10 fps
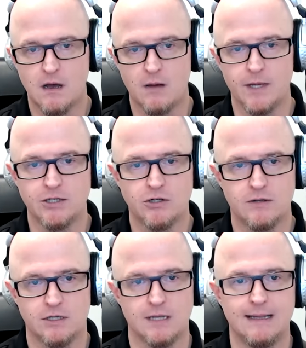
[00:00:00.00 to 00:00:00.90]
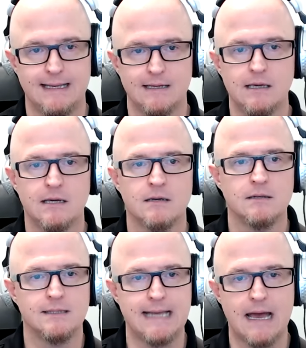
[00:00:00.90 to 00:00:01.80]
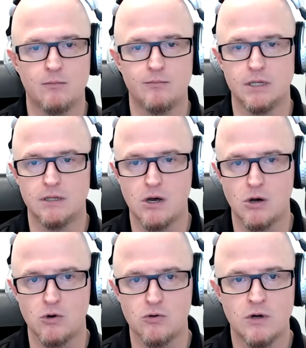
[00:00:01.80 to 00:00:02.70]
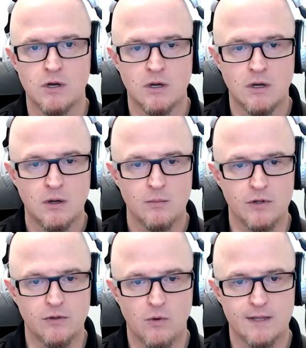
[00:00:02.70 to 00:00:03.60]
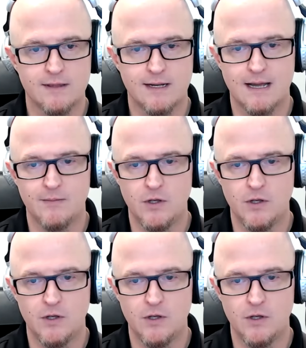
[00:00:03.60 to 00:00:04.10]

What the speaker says: I'll make sure there's a link down below, but the one that I'm